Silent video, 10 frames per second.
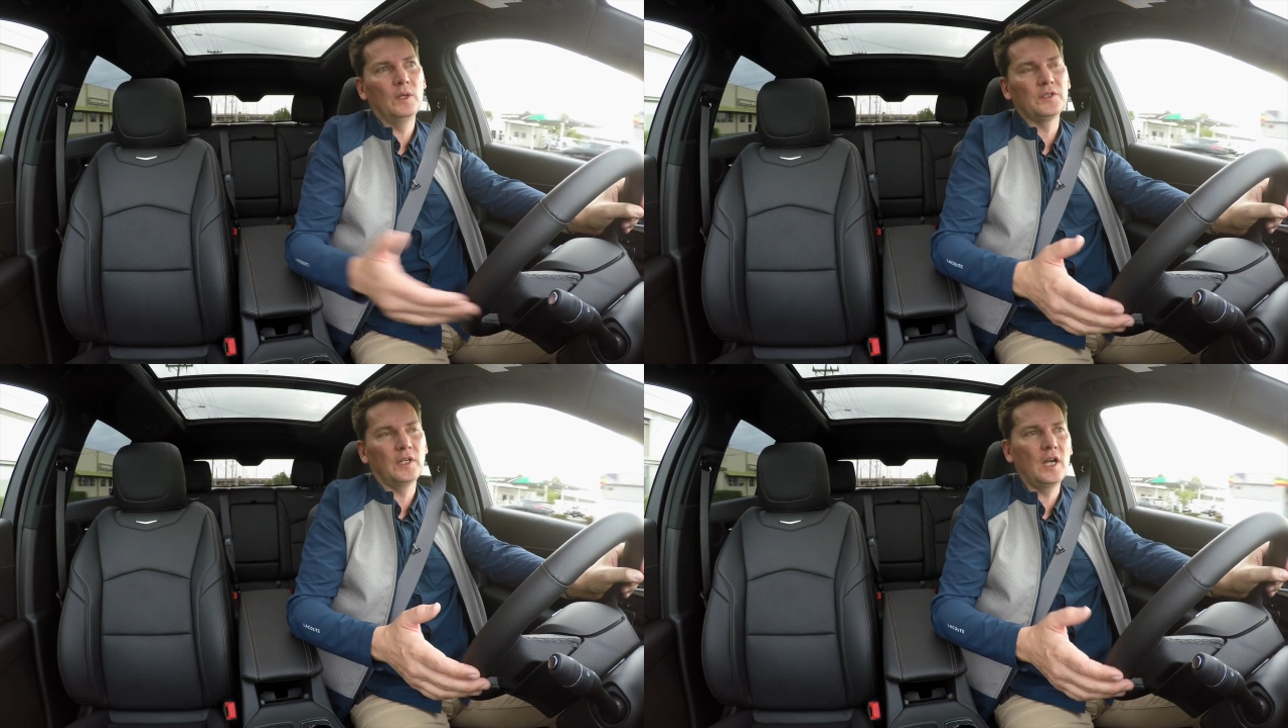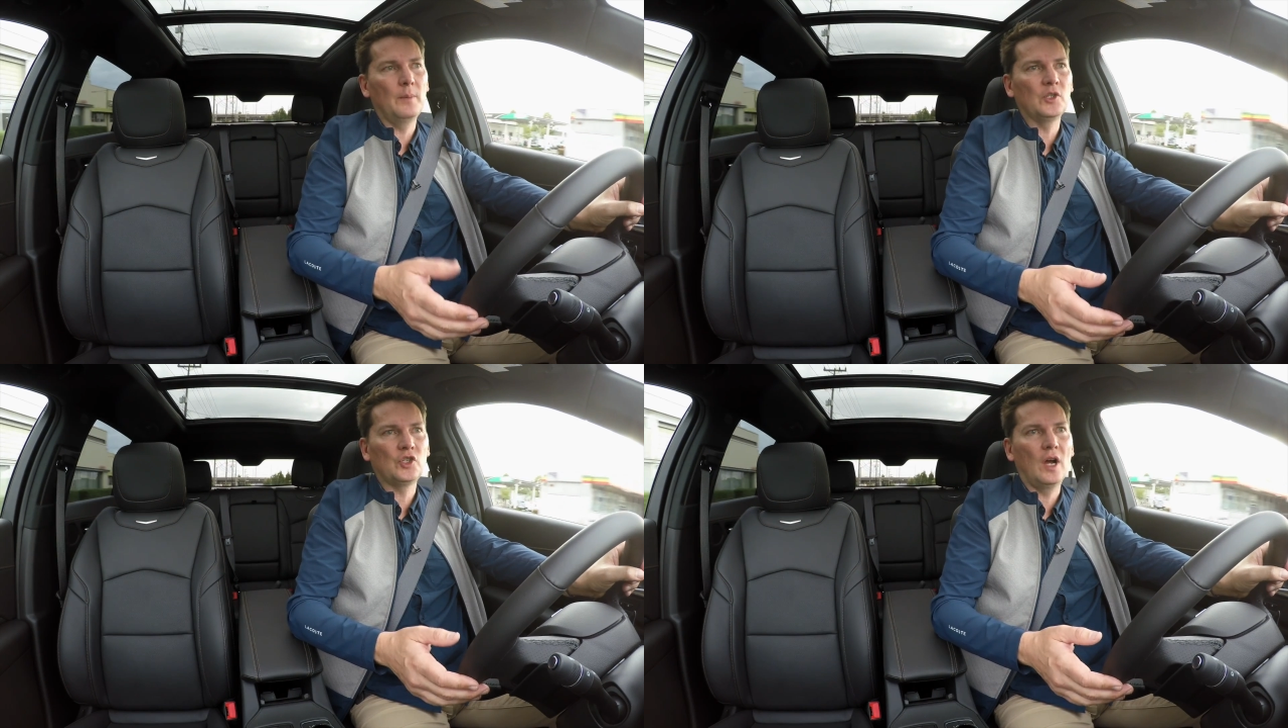ones to
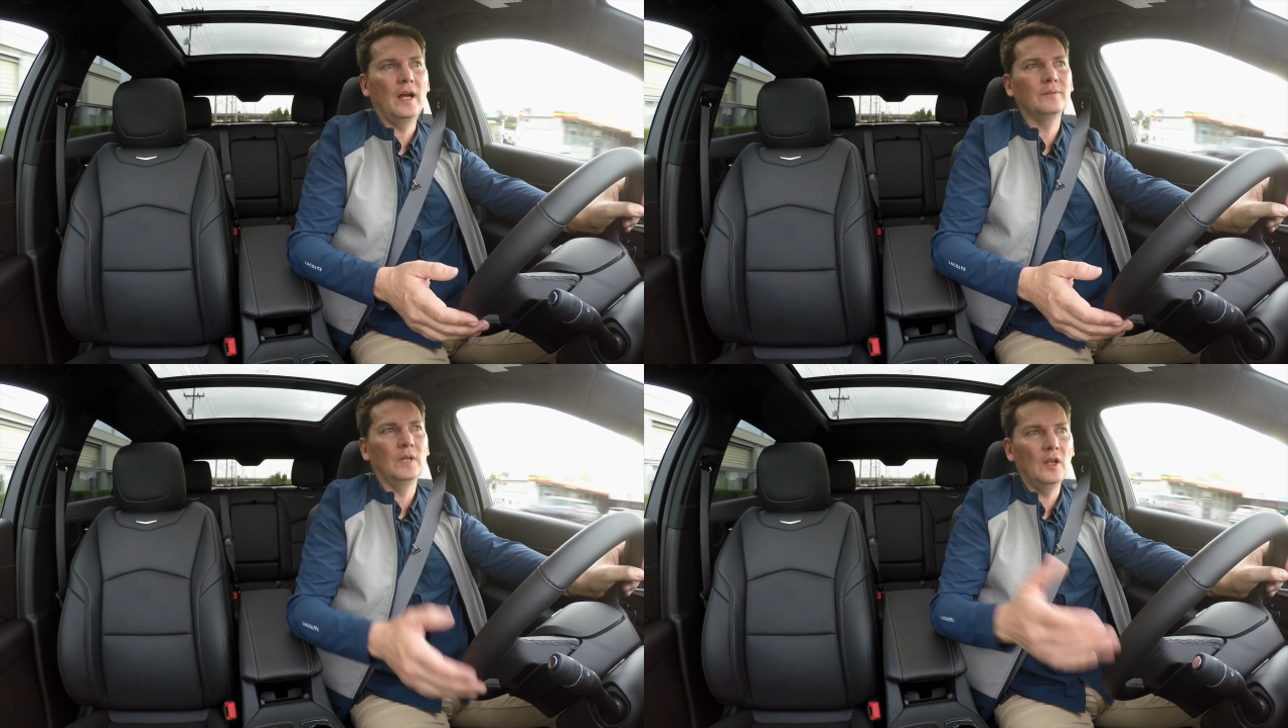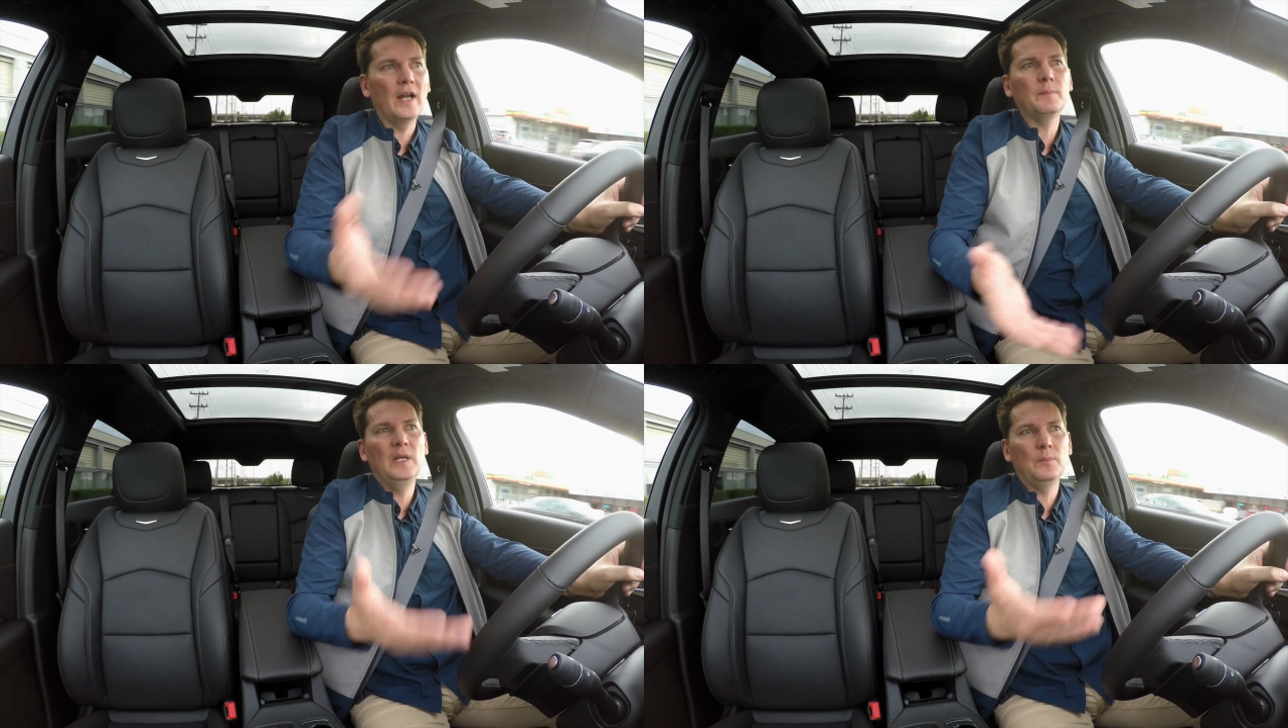come a shot, a
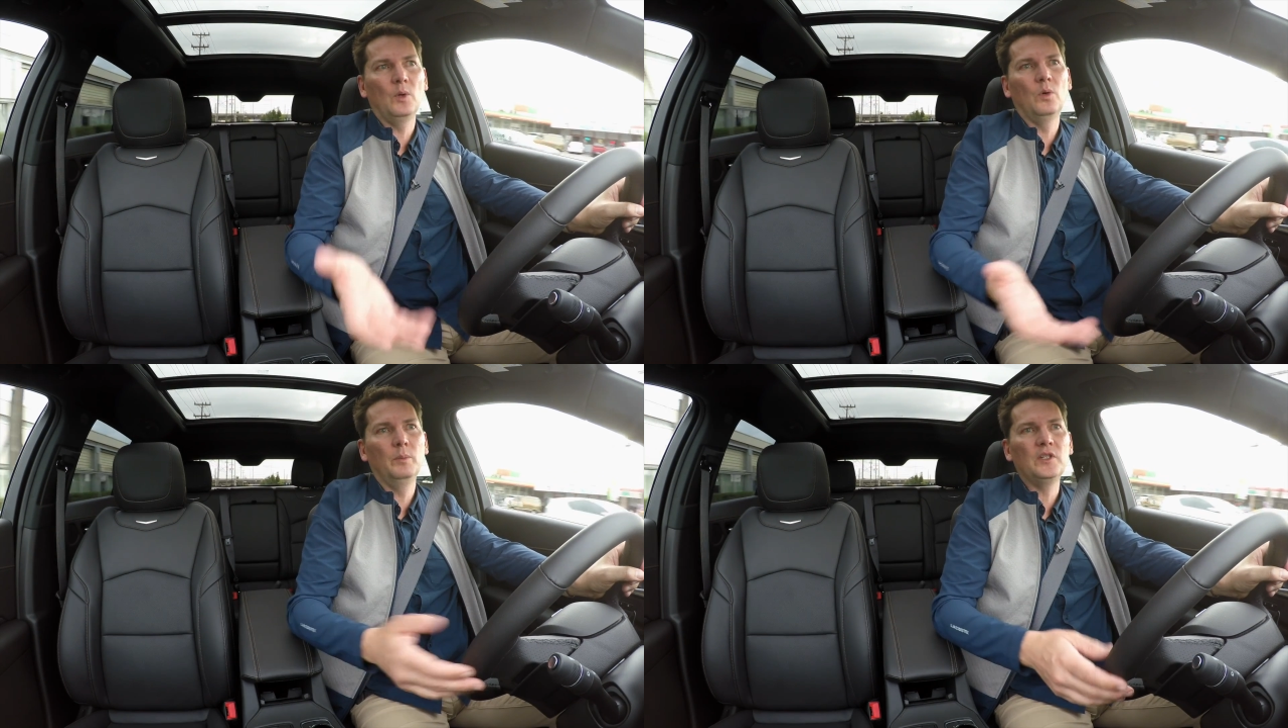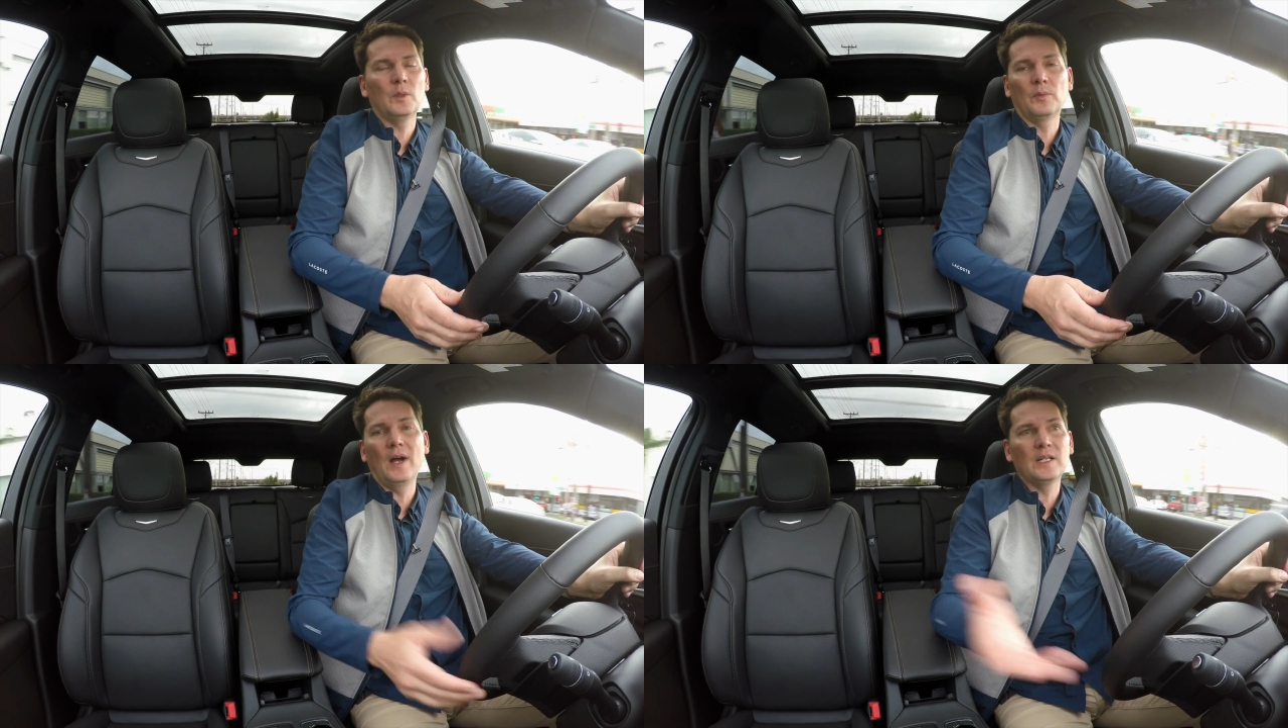lot of people will be
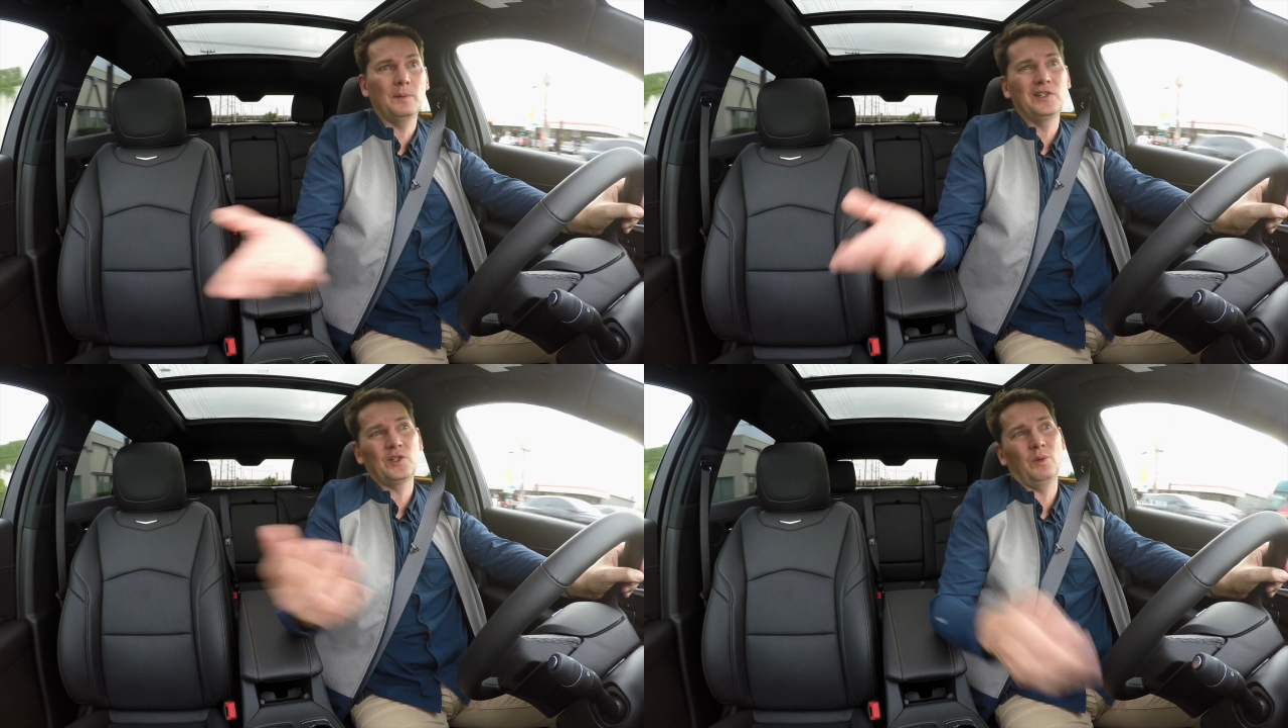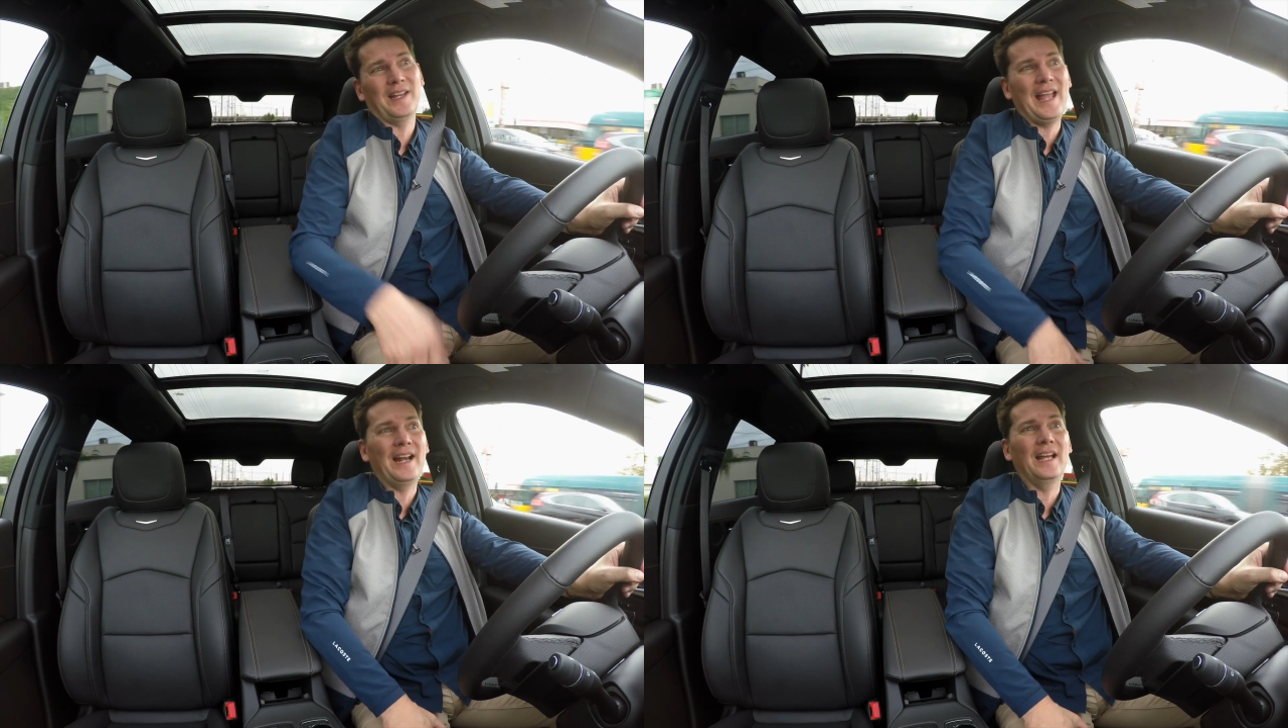surprised by just what
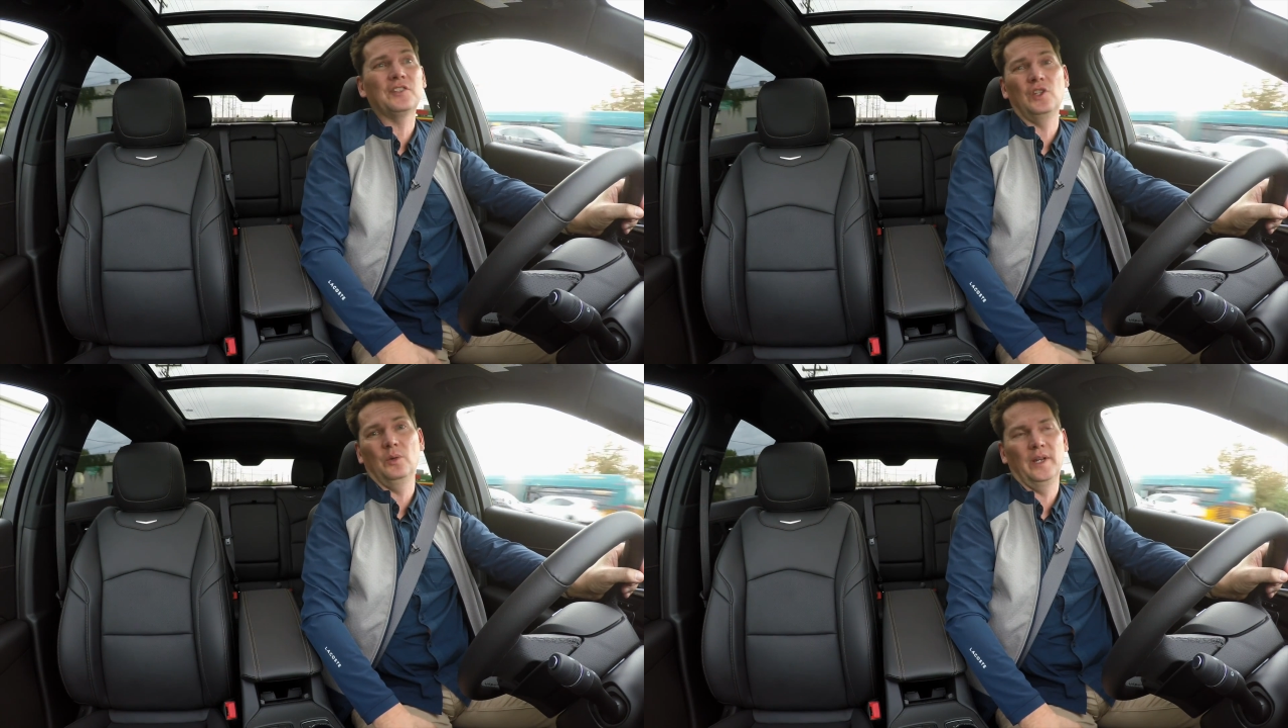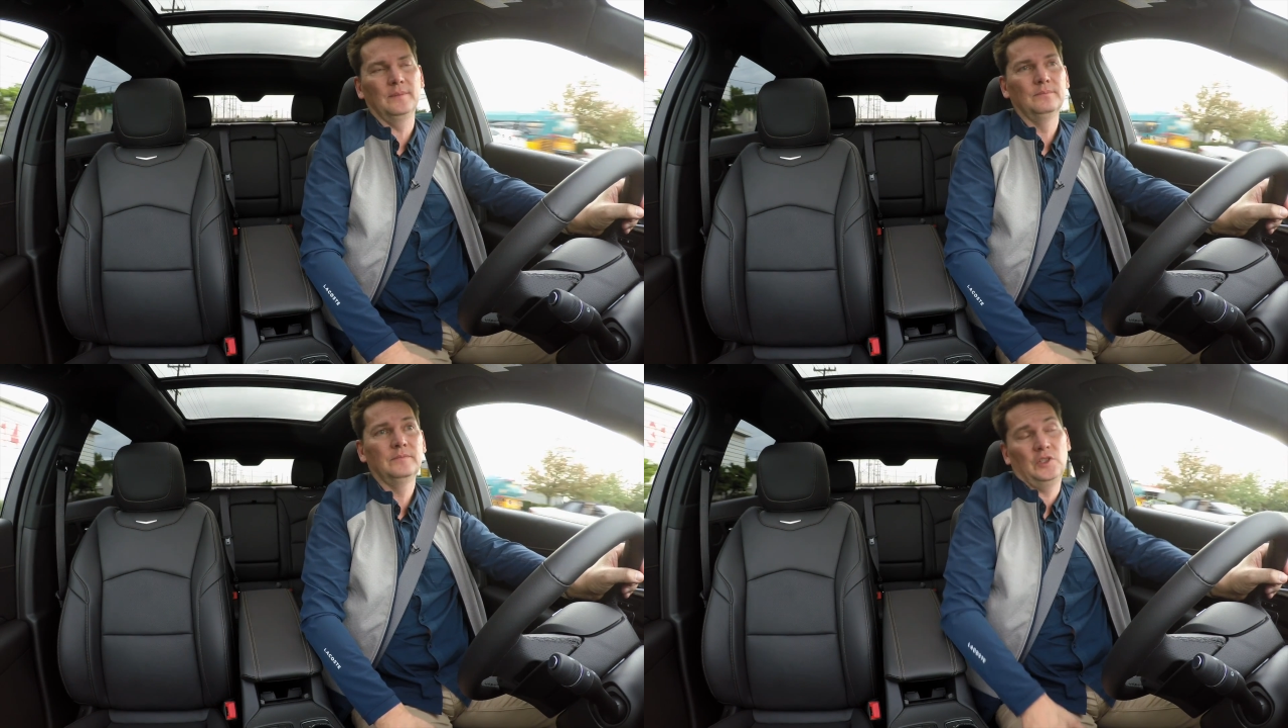Cadillac's doing.
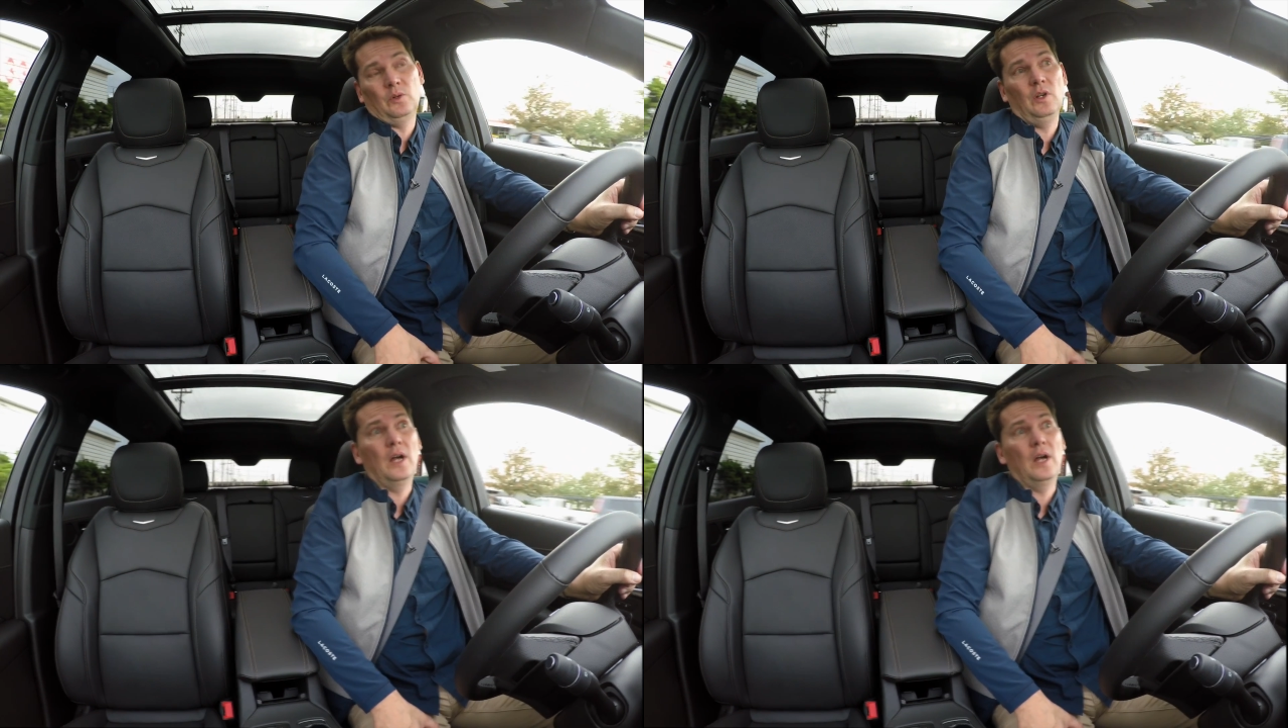they're doing a